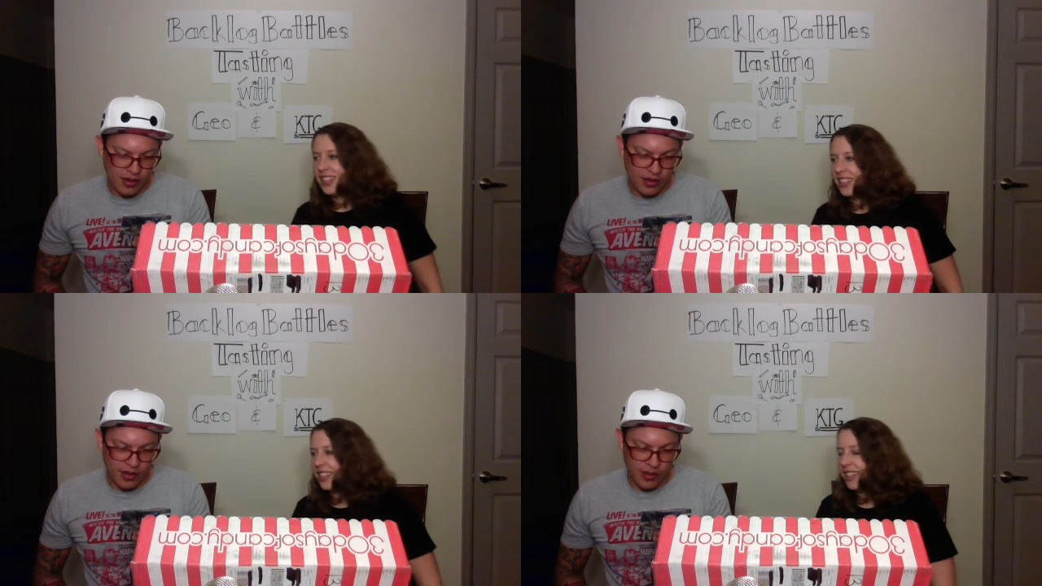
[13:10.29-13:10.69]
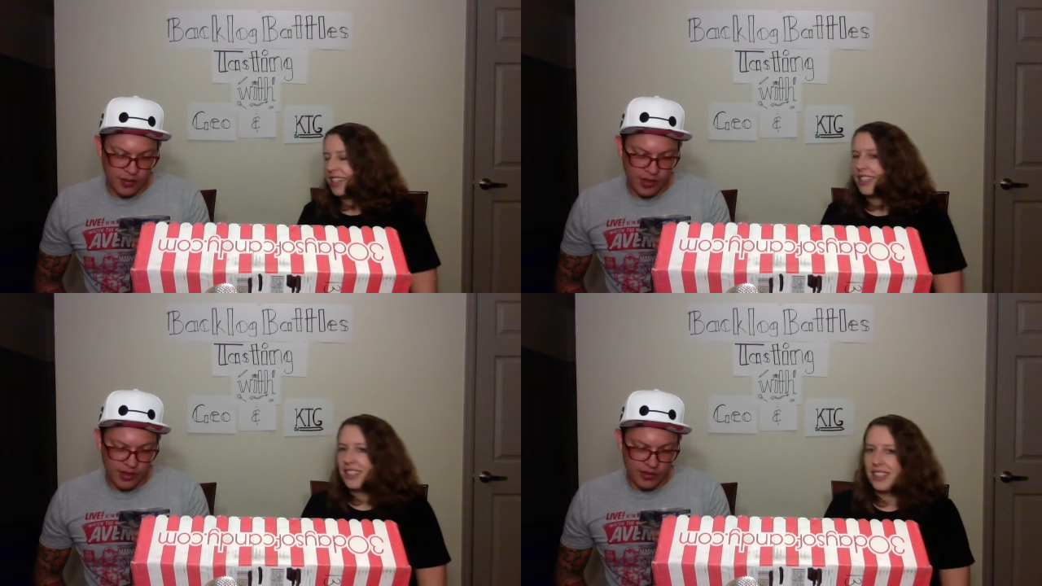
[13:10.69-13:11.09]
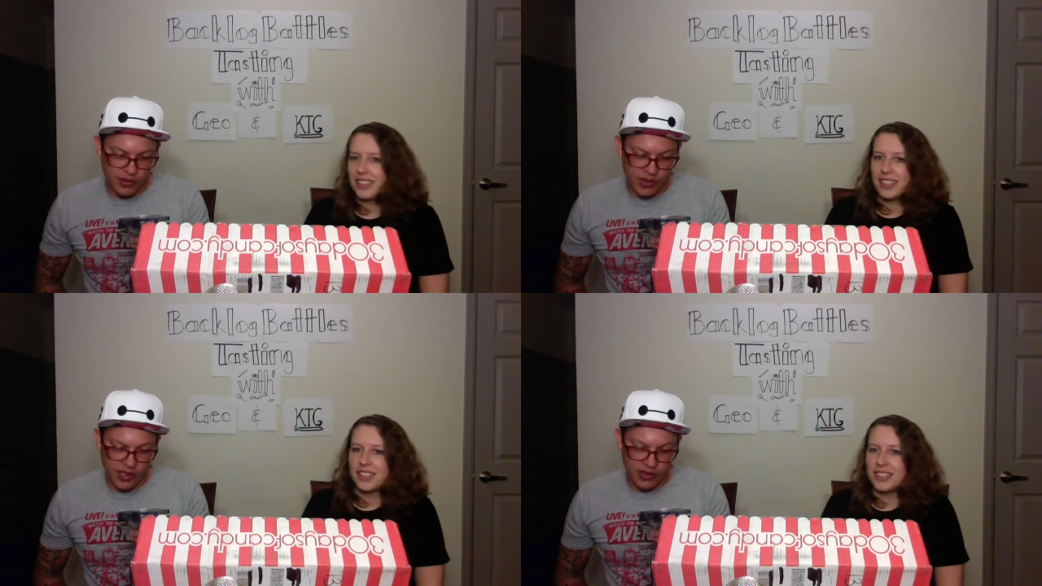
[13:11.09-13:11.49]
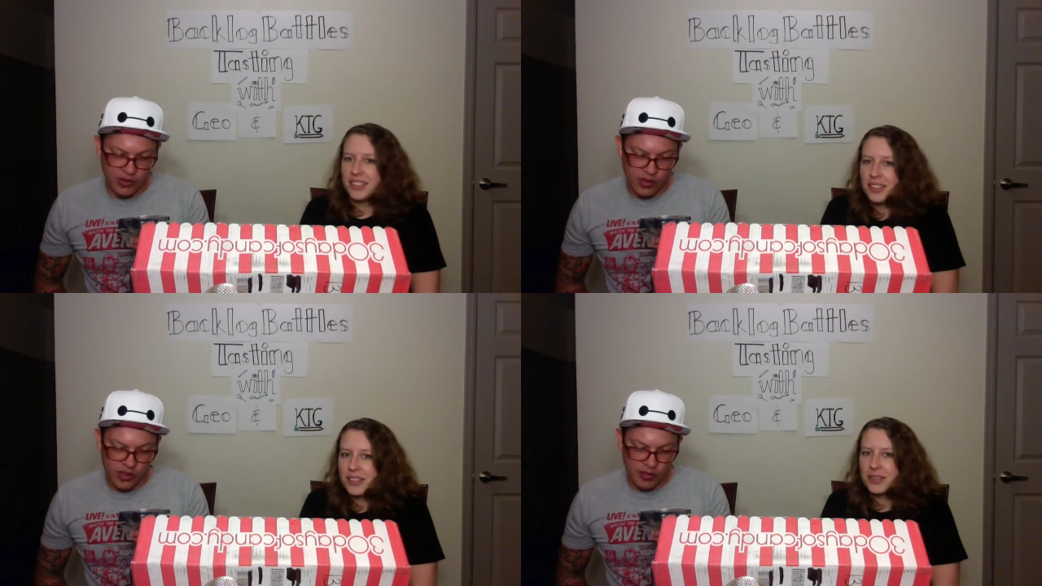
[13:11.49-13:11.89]
Speaker 1: All right, we all know that
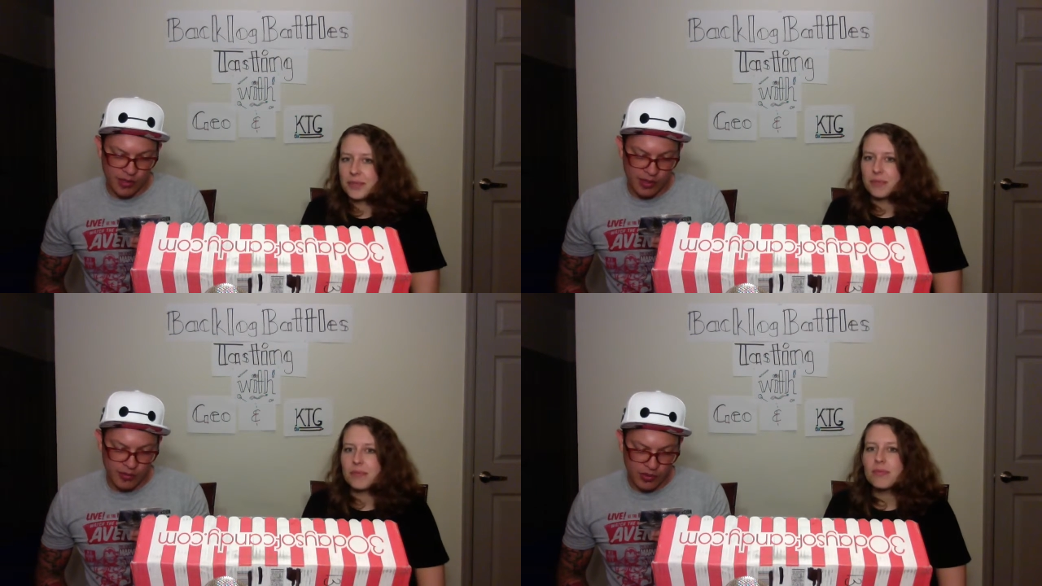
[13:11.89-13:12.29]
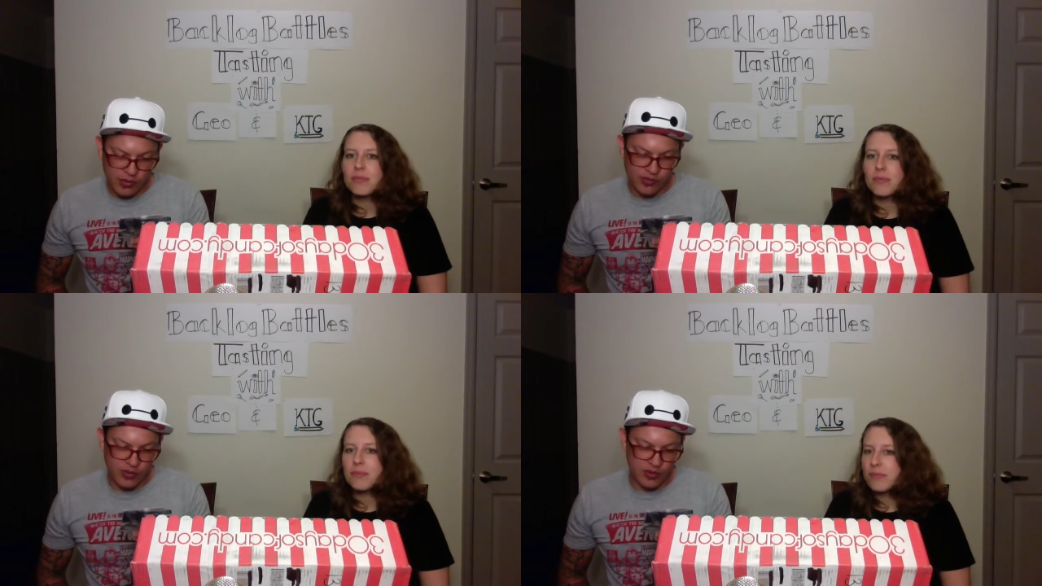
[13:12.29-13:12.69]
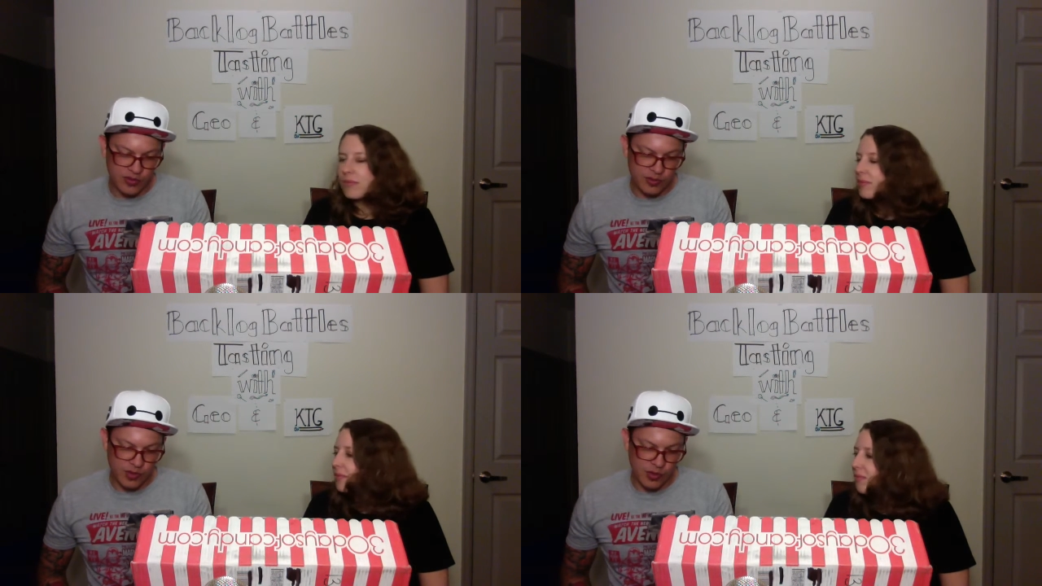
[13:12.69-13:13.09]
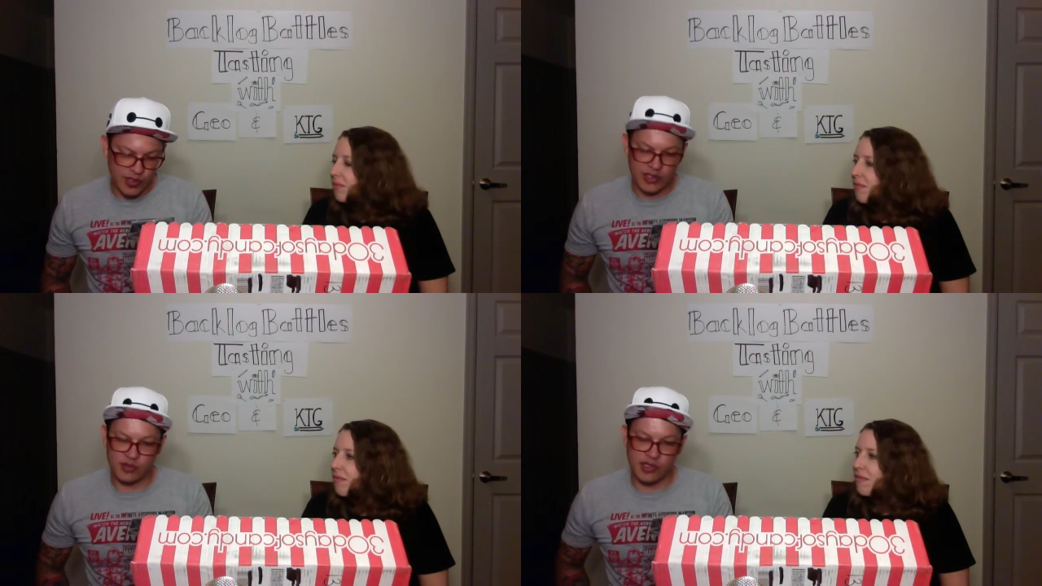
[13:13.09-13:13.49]
Nordic people, folks from Norway,
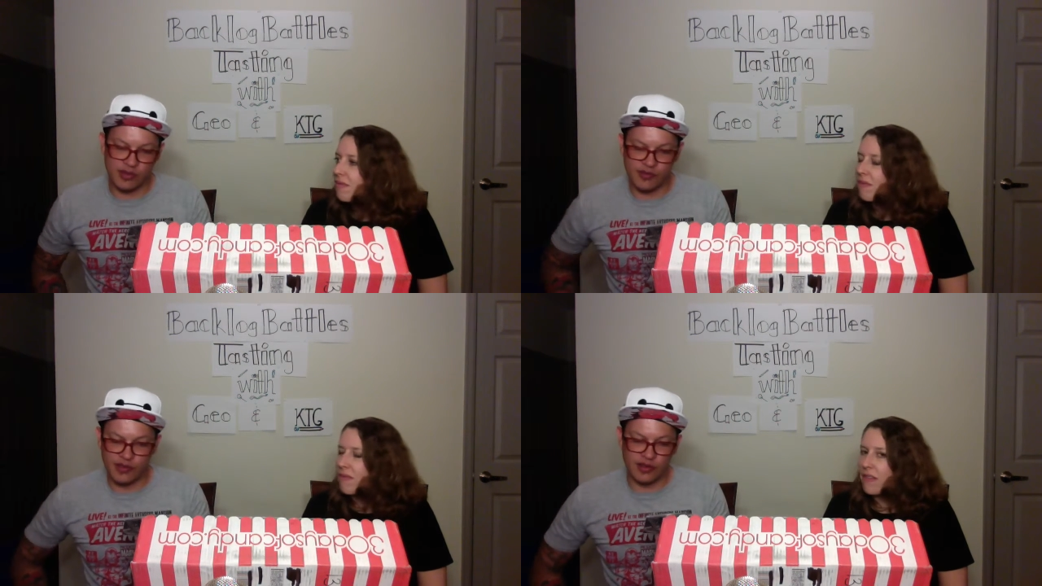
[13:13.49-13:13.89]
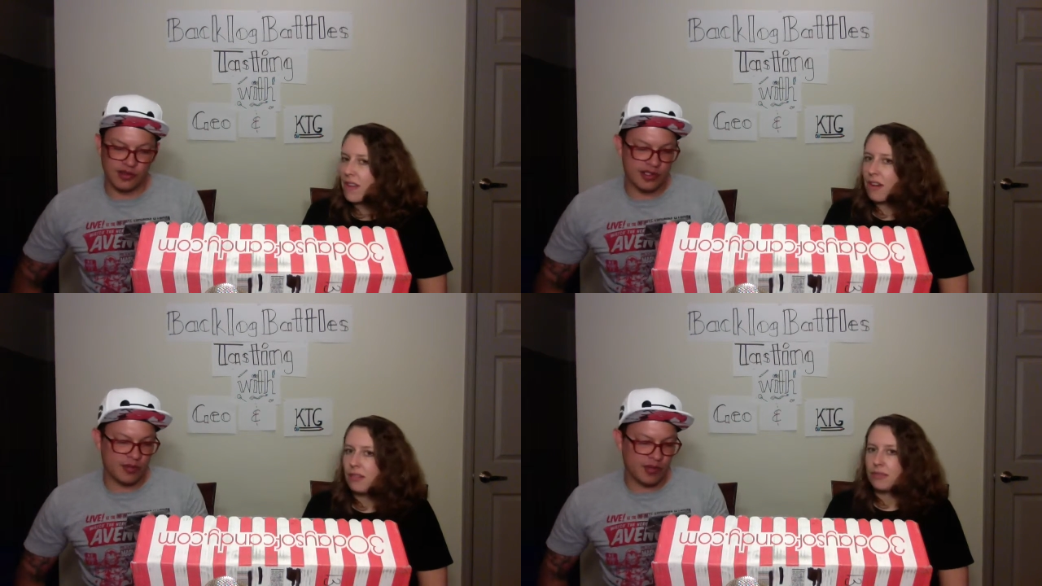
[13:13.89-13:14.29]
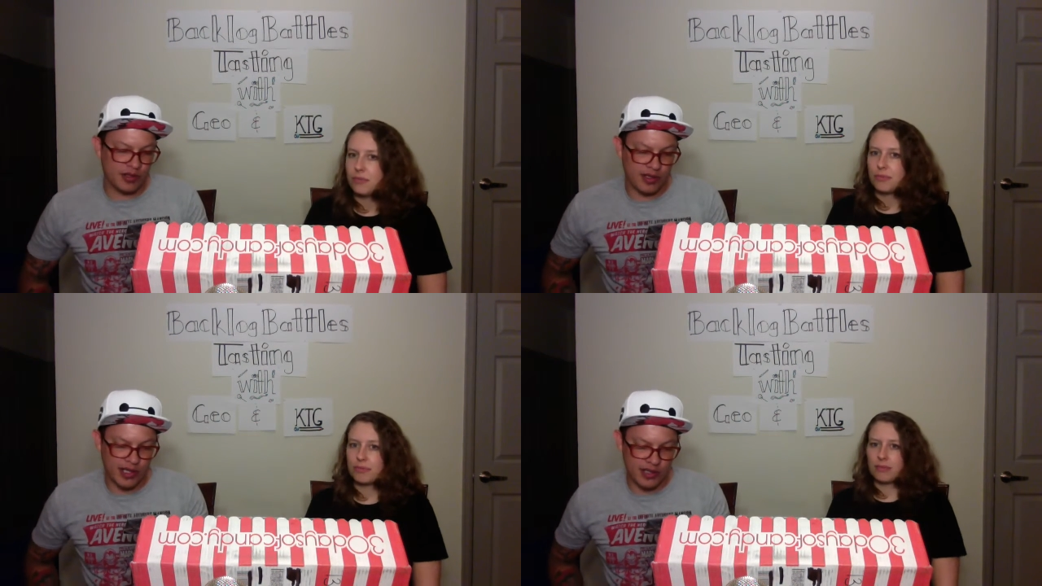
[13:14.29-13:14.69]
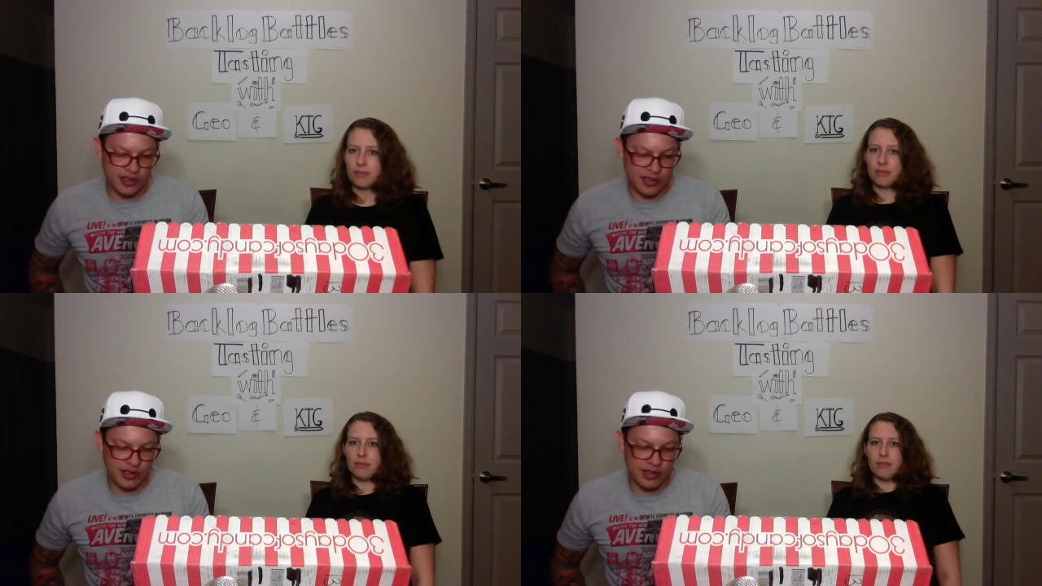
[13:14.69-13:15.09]
Sweden, Finland, Denmark, and
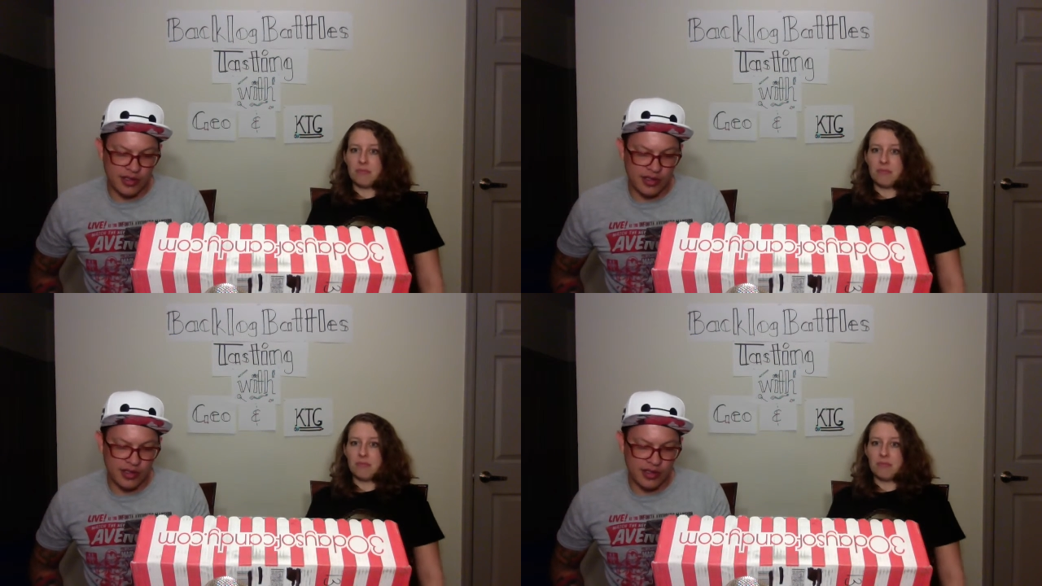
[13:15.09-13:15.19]
Iceland,